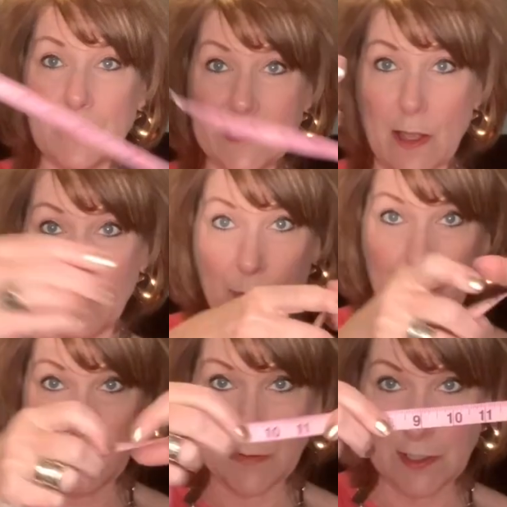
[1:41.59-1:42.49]
So
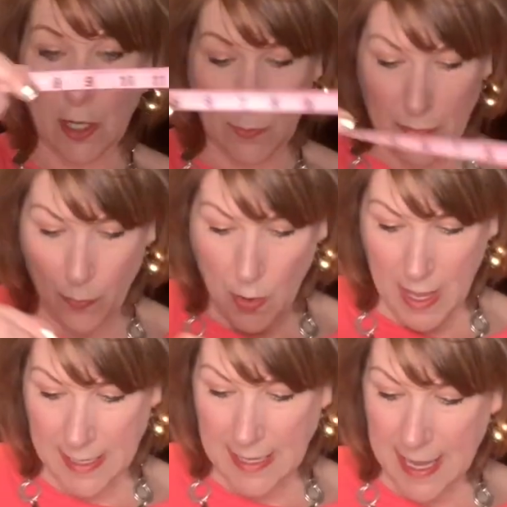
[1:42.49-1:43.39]
start with
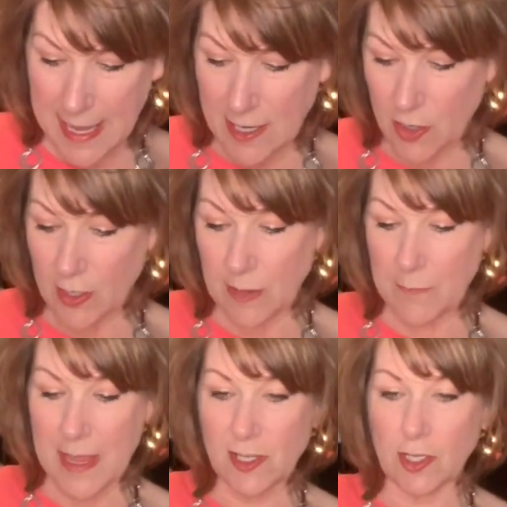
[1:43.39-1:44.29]
1 and you're gonna
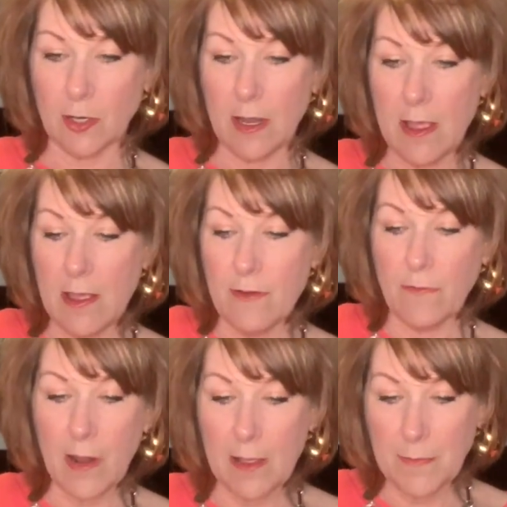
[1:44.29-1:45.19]
measure
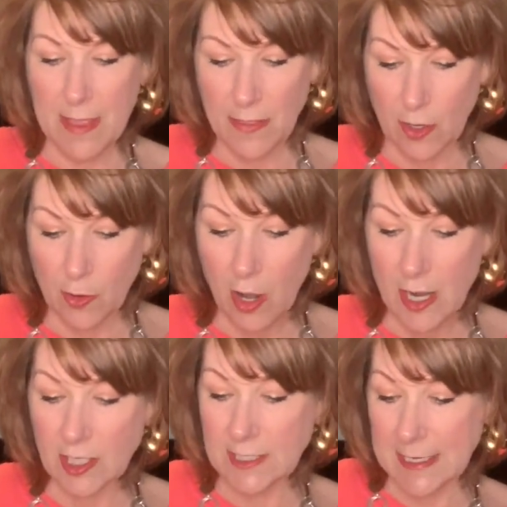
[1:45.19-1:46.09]
from the
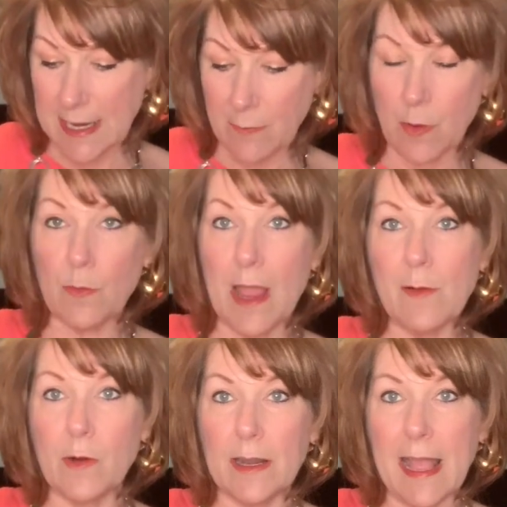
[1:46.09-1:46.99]
crotch seam,
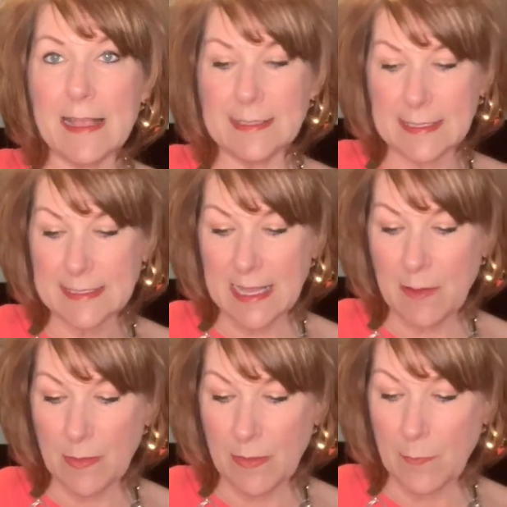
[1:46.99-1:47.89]
right where it has the
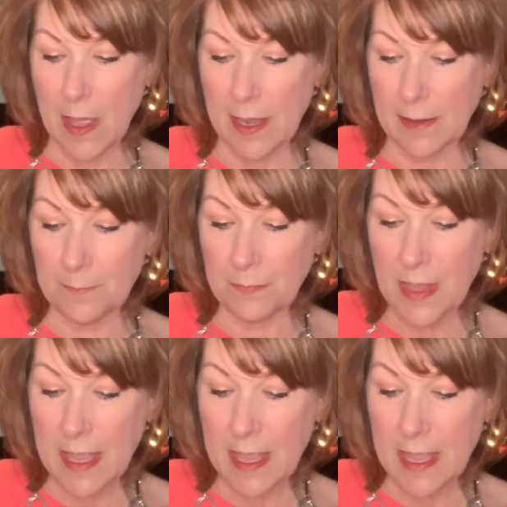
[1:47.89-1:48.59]
seam at the bottom.